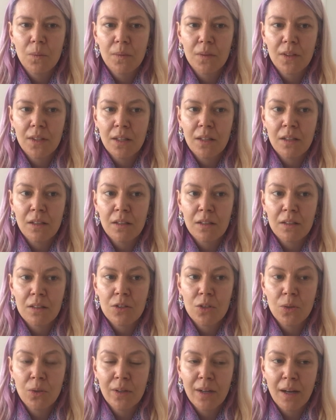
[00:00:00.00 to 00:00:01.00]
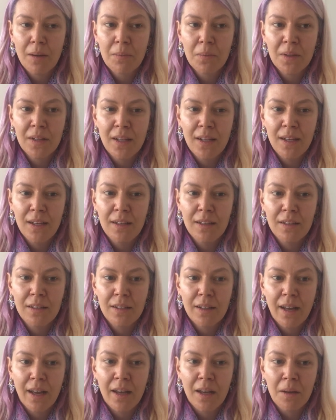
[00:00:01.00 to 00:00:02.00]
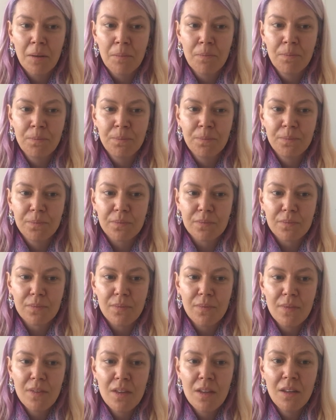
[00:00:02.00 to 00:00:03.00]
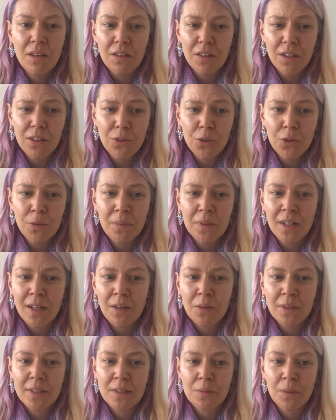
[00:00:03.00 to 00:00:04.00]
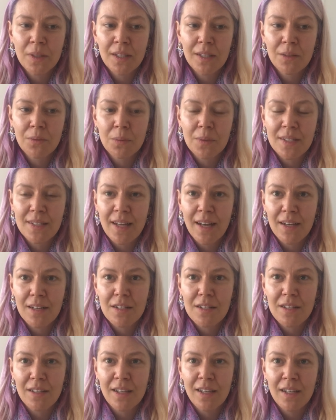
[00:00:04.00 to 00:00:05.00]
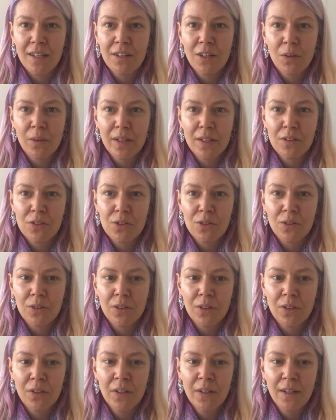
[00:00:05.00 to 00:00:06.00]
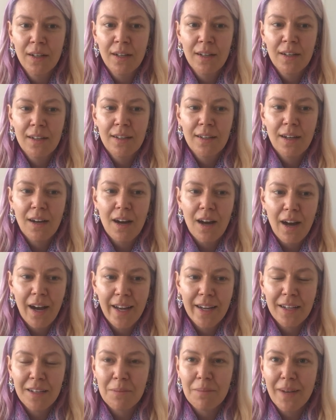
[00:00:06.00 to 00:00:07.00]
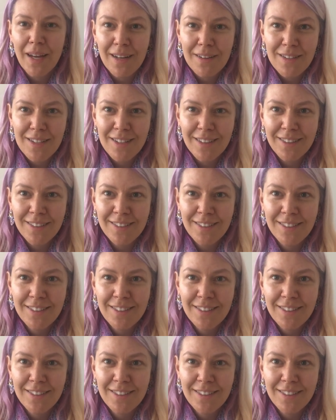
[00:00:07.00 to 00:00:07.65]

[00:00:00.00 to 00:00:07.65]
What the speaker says: the tour company, the group that I was with, was actually going to hike a mountain